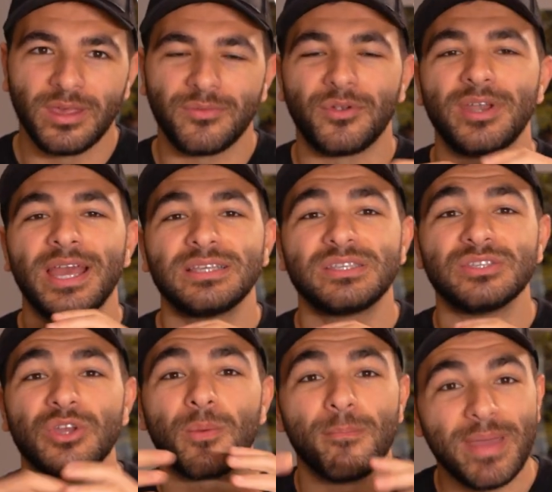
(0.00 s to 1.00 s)
If our NAS
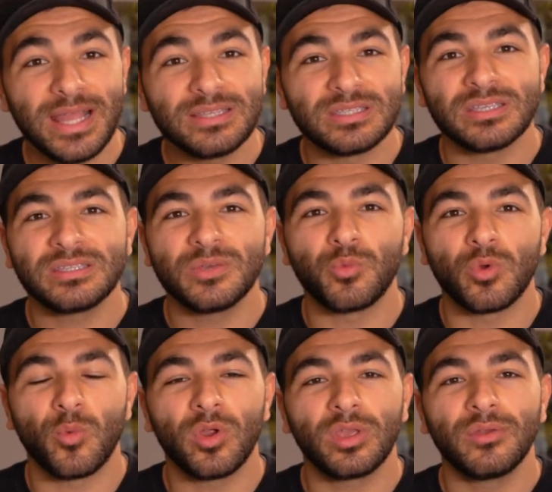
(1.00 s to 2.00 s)
is our main system
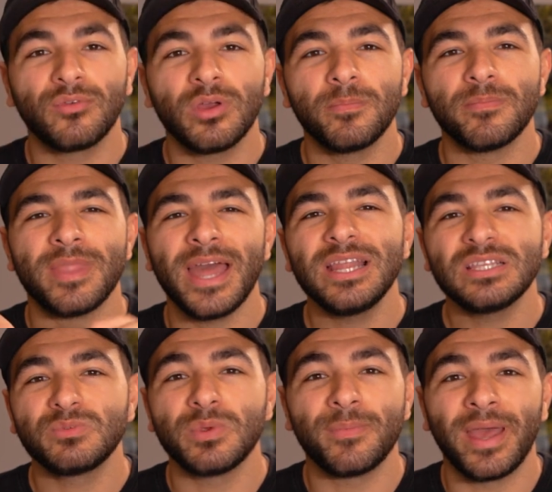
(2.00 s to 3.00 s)
we're working from, that
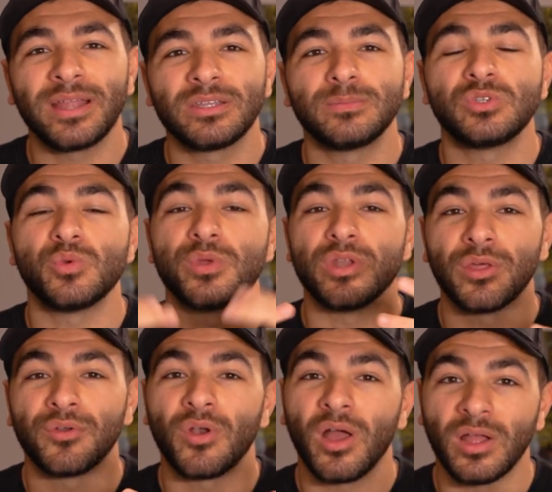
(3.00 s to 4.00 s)
needs to be backed up to
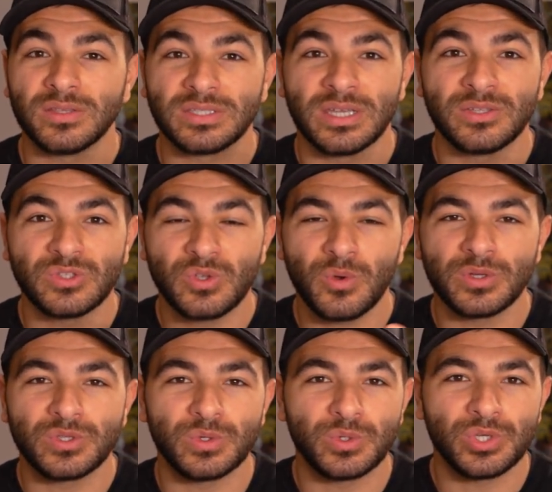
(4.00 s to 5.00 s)
another on-site storage
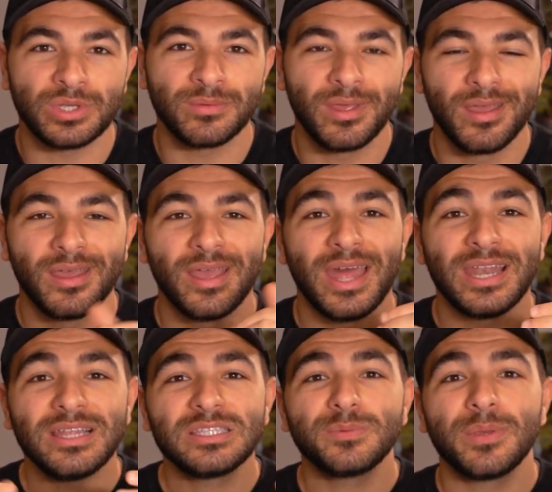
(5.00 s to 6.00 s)
solution, and
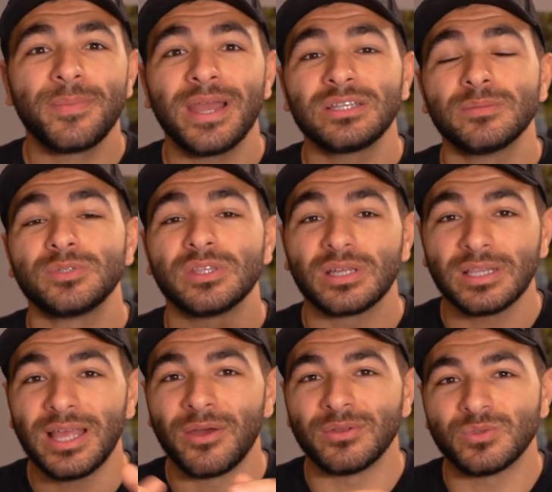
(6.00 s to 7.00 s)
it needs to be backed up to the
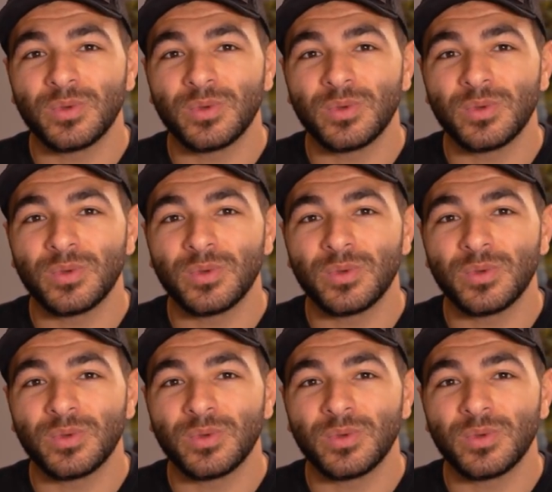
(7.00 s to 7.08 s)
cloud as